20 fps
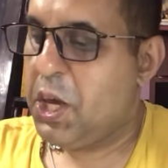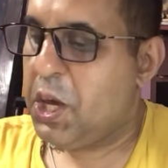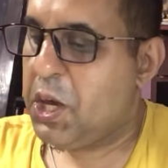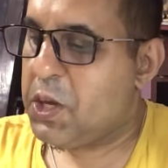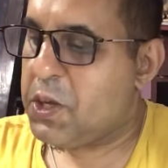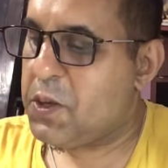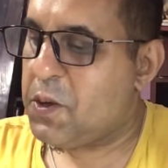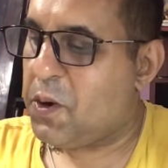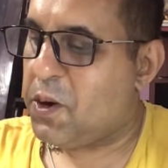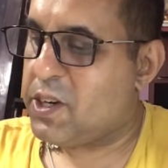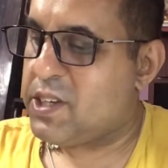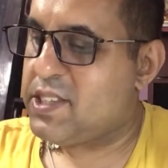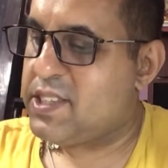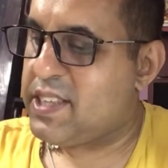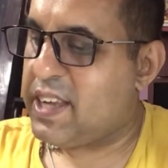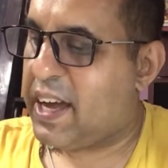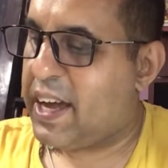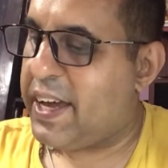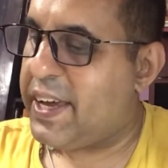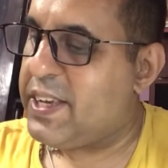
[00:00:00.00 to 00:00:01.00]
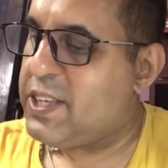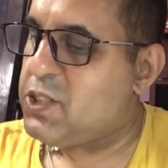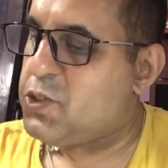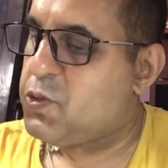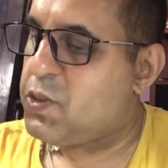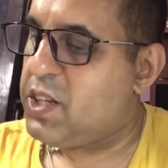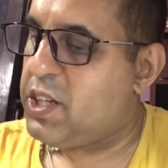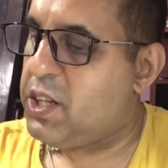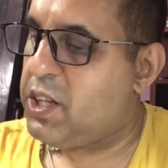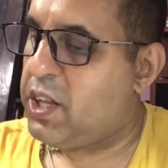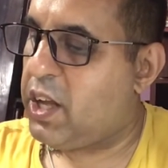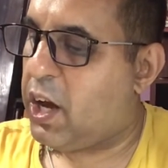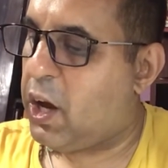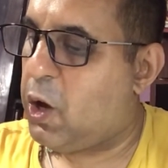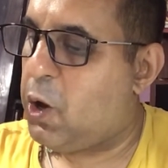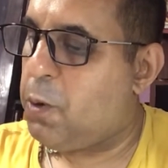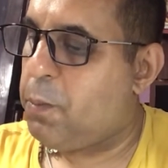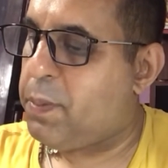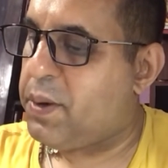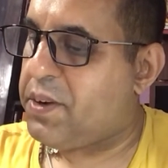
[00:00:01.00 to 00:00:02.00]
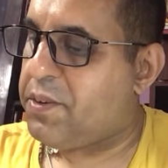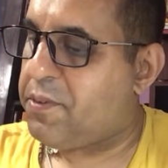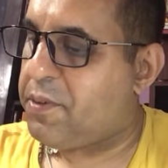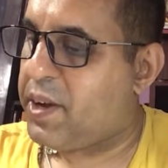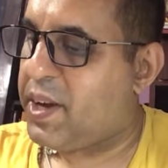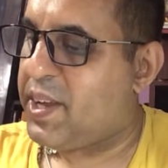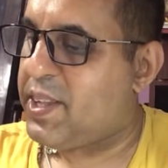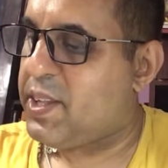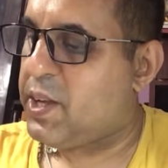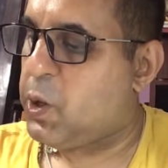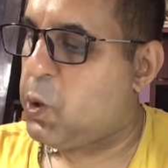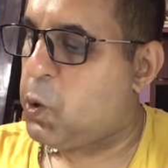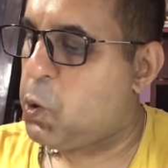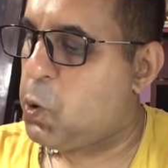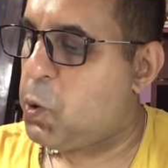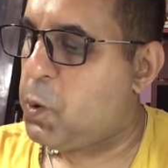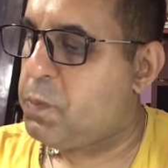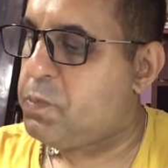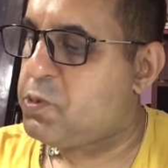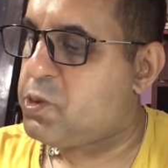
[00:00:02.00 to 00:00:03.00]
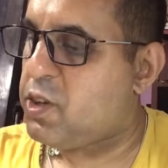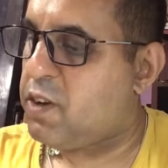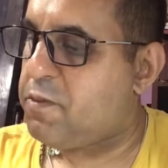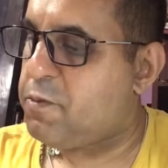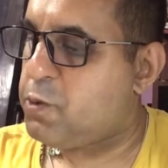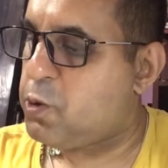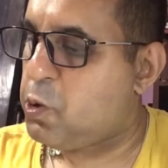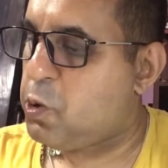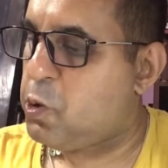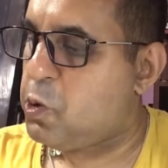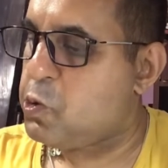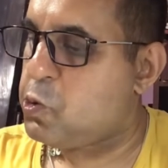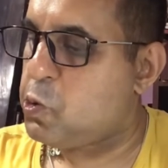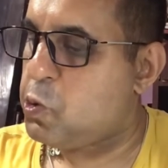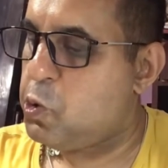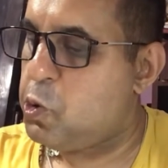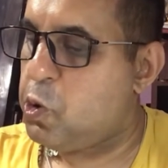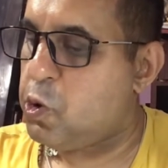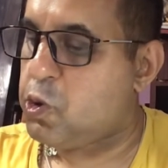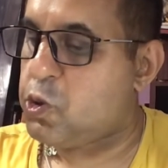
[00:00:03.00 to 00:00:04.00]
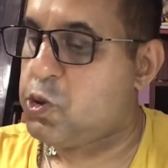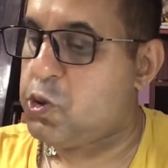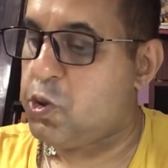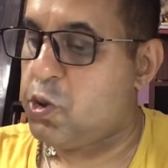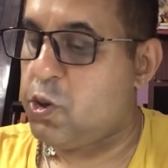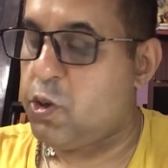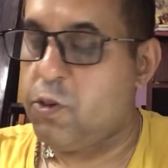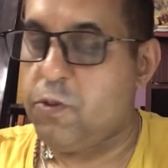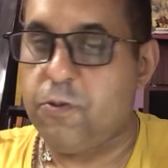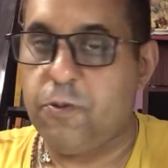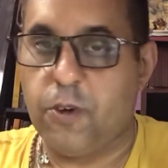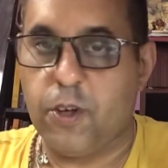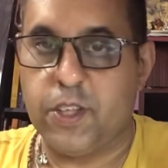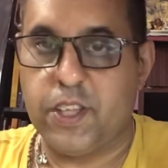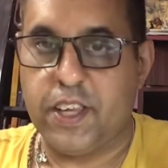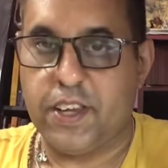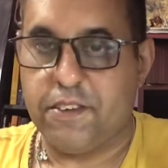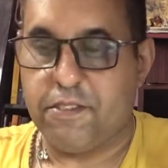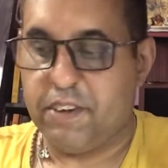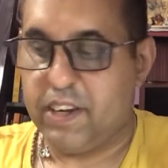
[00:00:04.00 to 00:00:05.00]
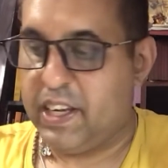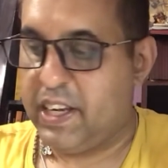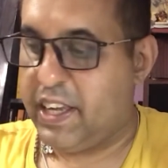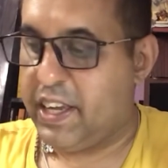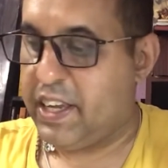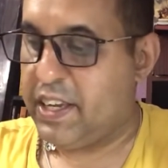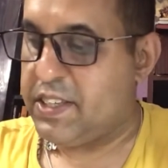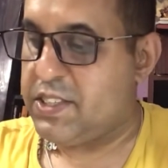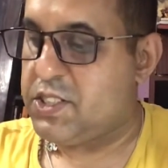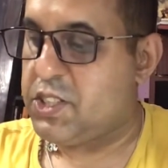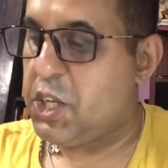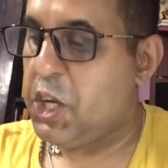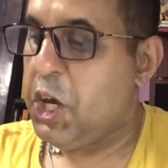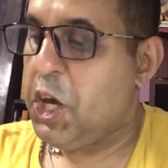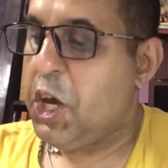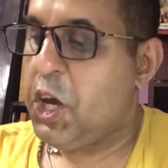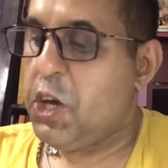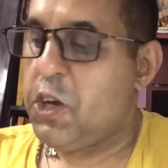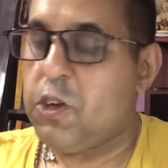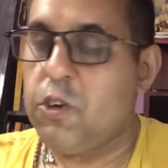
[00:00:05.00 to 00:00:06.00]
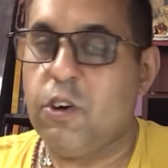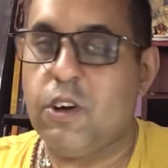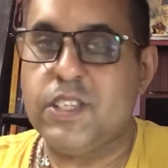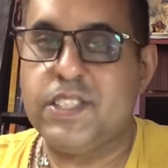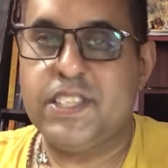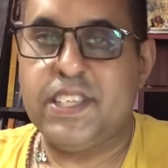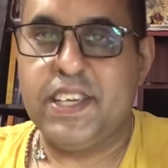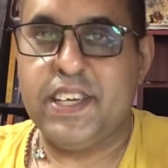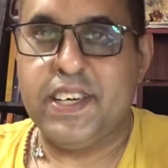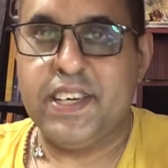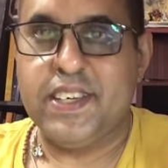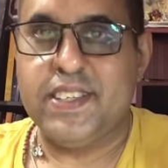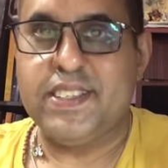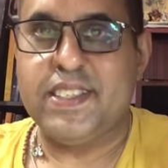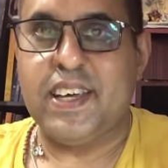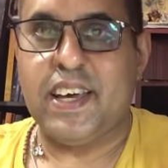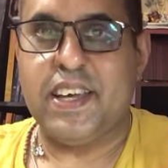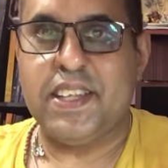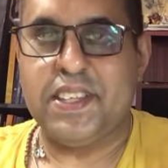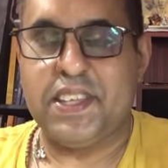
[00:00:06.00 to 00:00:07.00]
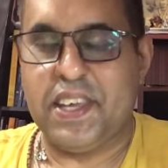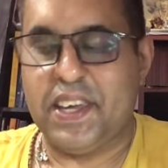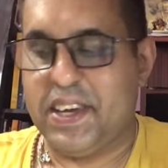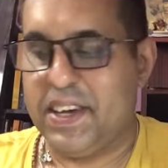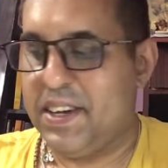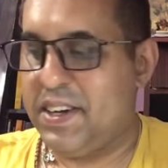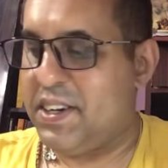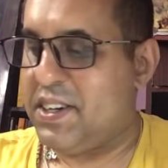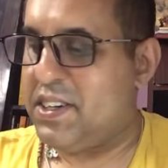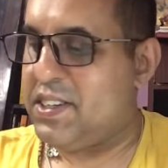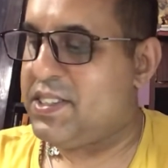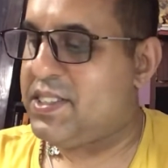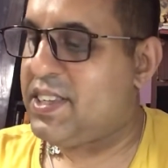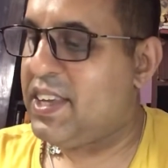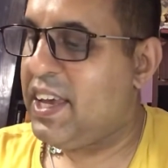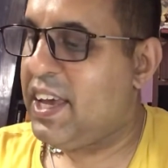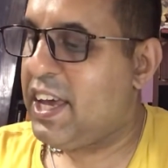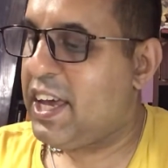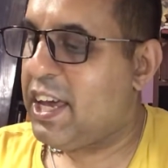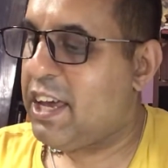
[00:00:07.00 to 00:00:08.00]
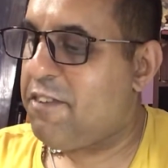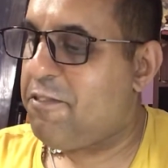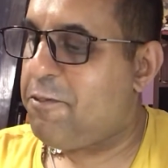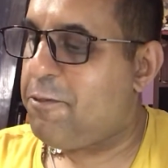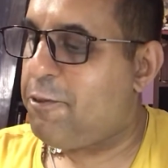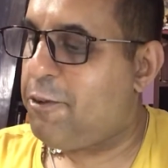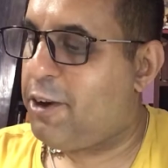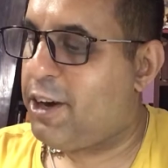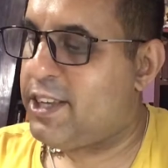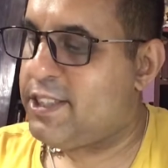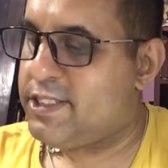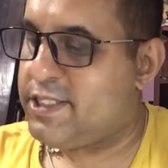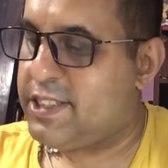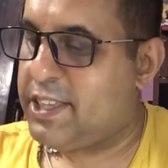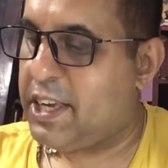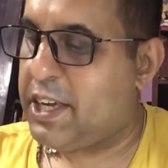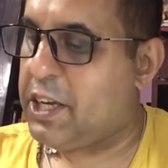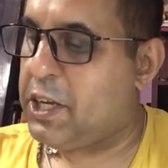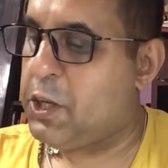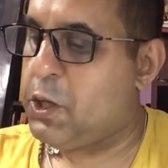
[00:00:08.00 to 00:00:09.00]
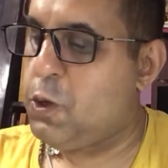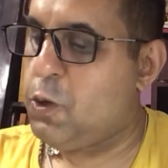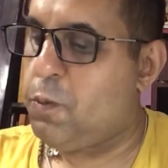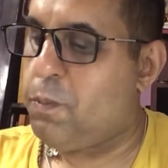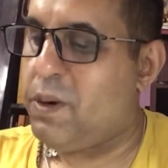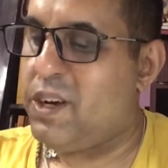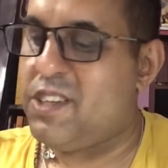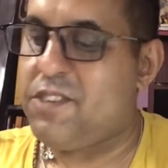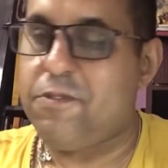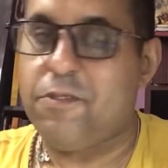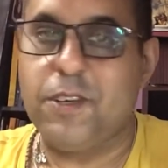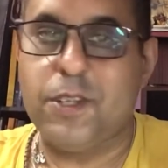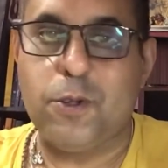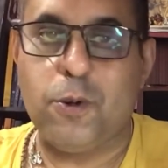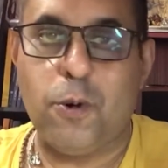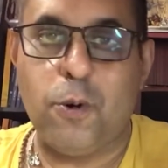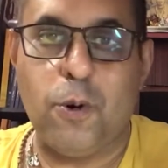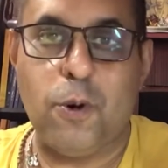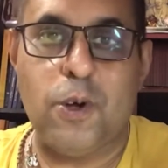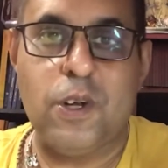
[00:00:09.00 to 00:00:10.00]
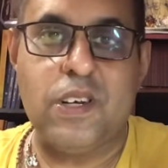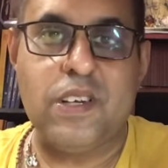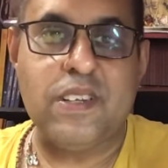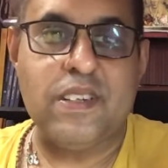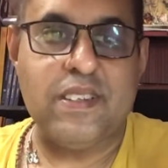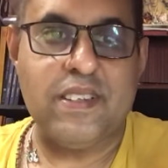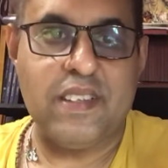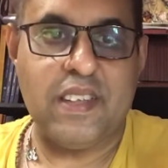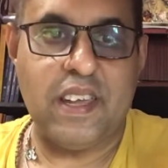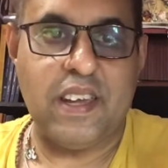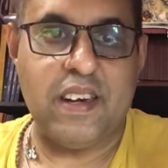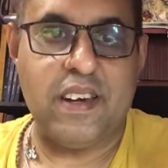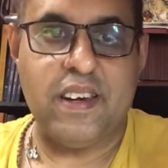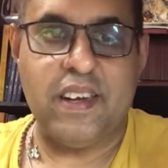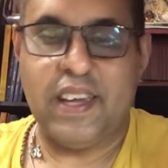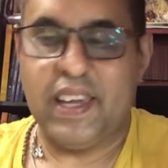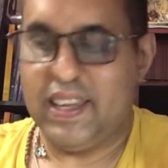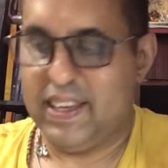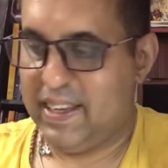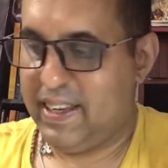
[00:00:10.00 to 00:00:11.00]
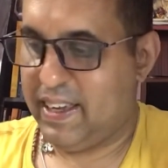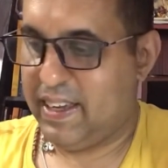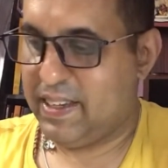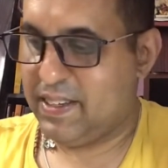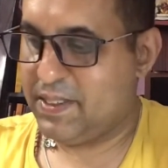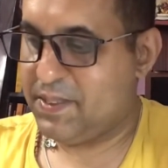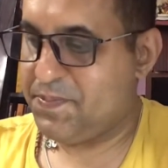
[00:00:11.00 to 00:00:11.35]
Your sighs will now betray the hopes of those who look to you for their release. Your tears are theirs. If you are sick, you but withhold their healing.